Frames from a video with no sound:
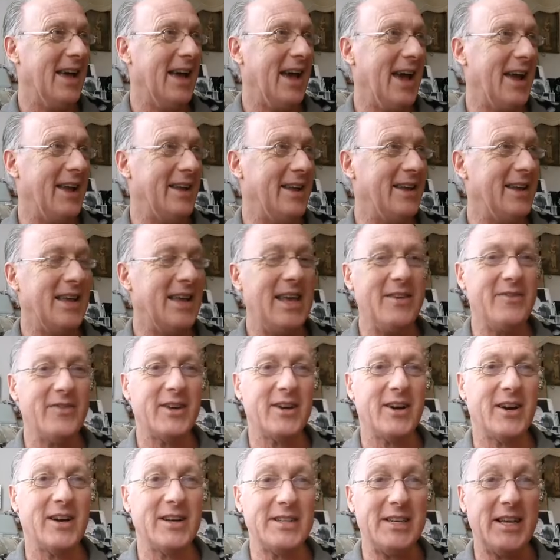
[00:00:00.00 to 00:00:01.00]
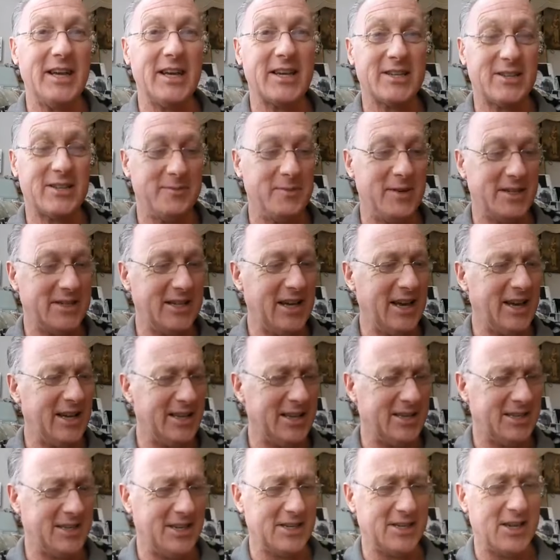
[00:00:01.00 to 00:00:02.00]
And he even got a text from his dad
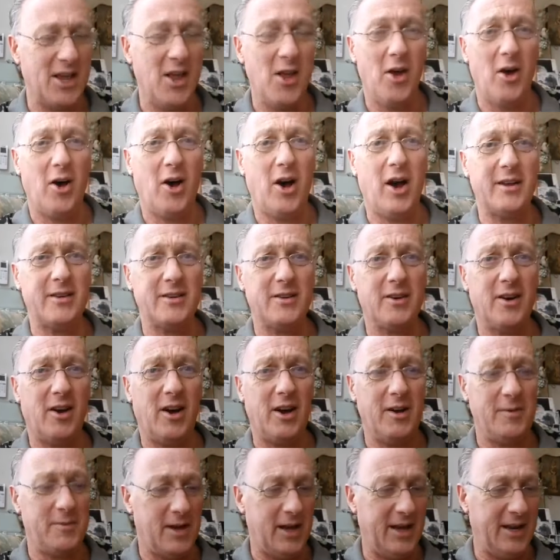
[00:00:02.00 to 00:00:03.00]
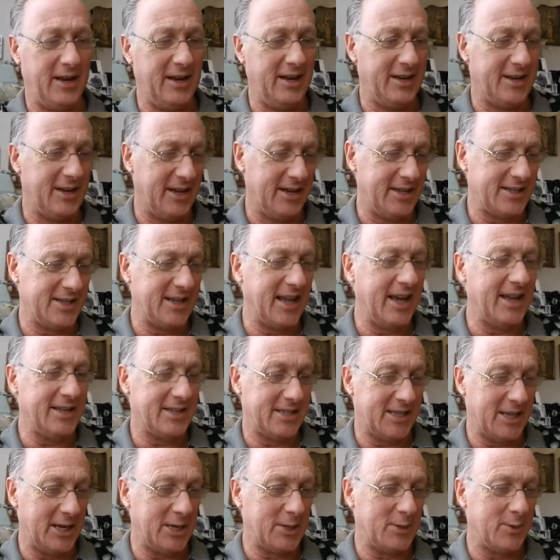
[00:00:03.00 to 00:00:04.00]
and says, his dad
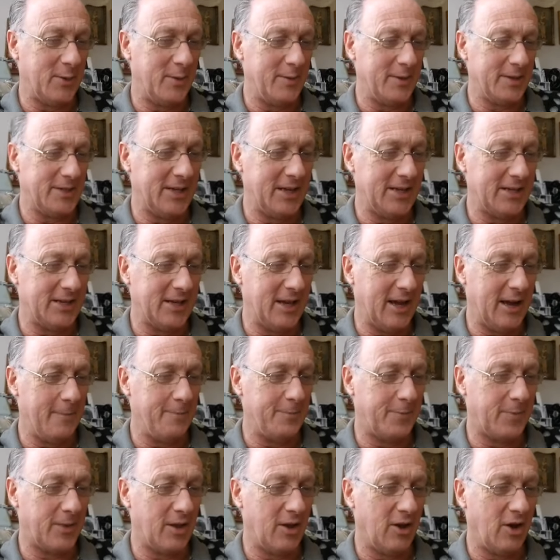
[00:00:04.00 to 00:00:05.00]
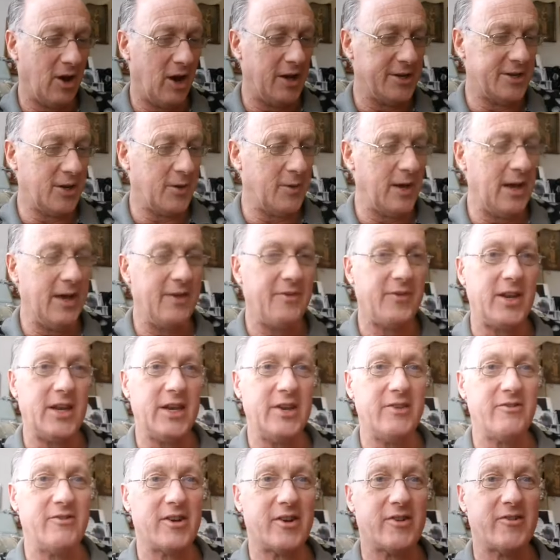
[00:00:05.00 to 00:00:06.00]
said to him, he said, I don't have
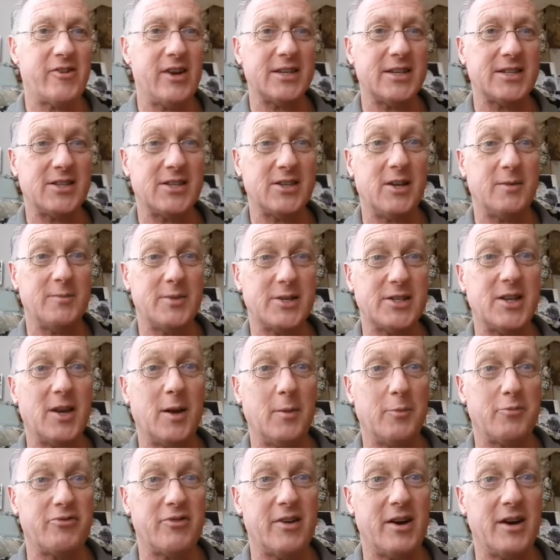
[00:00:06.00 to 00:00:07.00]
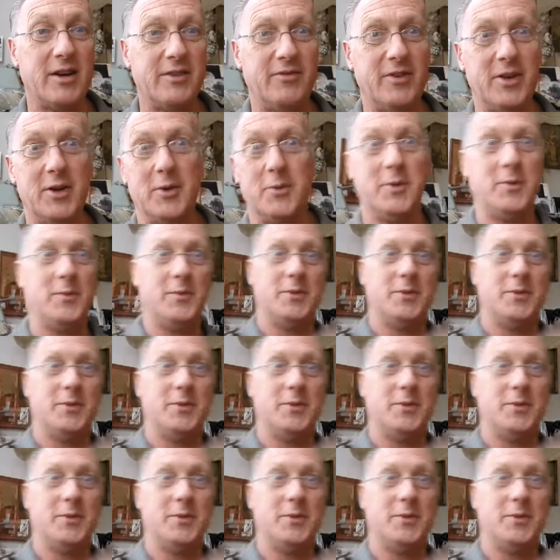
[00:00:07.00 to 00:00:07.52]
any regrets and I'm still proud of you. And